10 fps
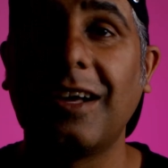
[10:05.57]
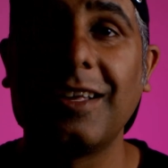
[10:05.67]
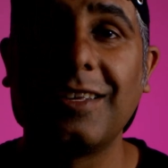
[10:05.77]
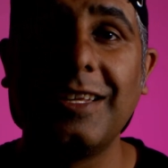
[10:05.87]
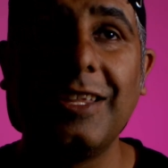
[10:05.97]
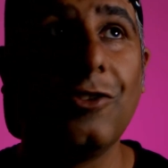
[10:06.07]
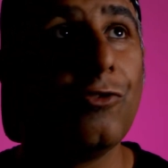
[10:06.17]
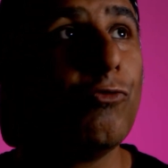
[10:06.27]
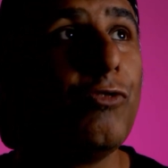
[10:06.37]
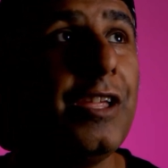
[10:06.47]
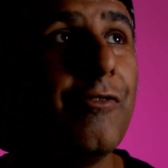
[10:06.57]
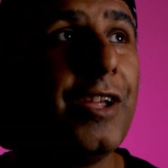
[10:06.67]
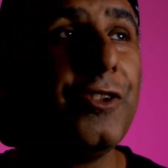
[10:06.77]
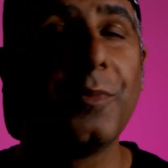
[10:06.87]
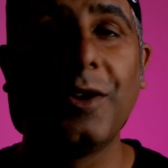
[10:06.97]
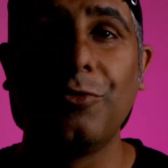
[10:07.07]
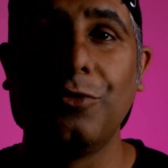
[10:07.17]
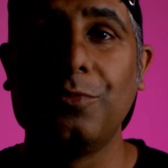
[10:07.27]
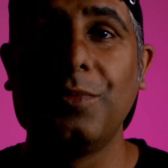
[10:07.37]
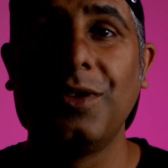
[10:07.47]
I can either rearrange my
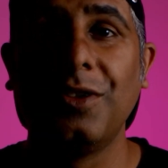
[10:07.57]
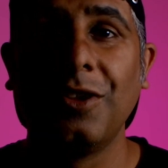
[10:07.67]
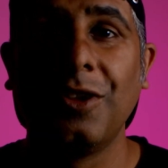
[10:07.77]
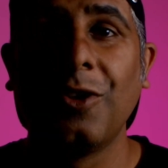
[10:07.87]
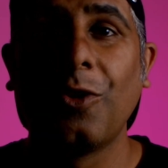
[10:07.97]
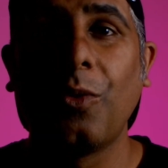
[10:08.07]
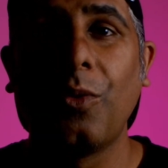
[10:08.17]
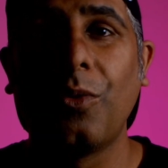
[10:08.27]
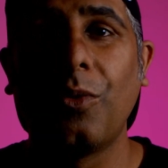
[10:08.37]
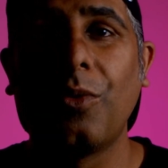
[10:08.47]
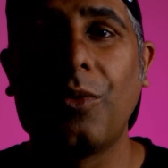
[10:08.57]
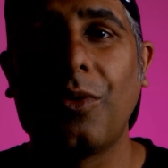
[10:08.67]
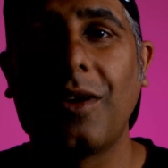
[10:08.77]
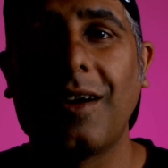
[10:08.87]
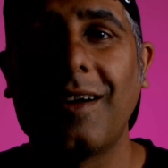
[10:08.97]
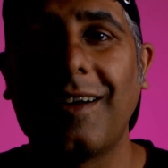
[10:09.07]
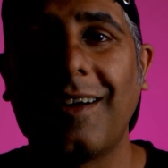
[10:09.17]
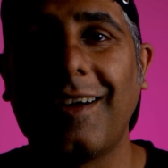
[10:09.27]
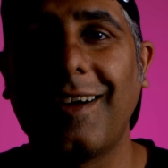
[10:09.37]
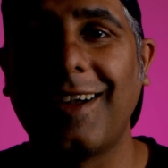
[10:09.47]
room, or
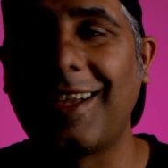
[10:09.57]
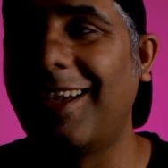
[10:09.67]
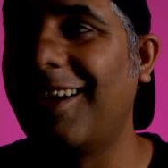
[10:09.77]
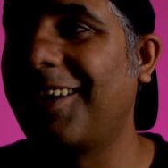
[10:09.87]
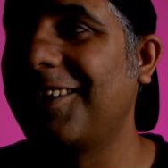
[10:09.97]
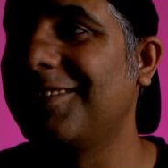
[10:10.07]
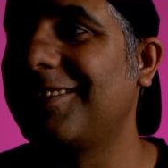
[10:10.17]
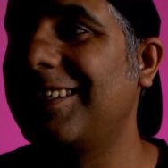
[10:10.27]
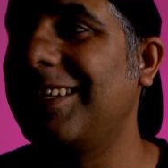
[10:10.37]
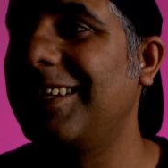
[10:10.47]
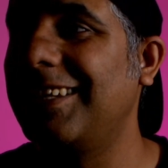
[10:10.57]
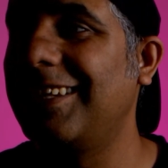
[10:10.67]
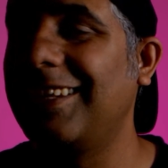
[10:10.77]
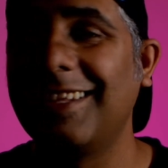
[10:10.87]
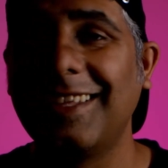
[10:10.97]
I can see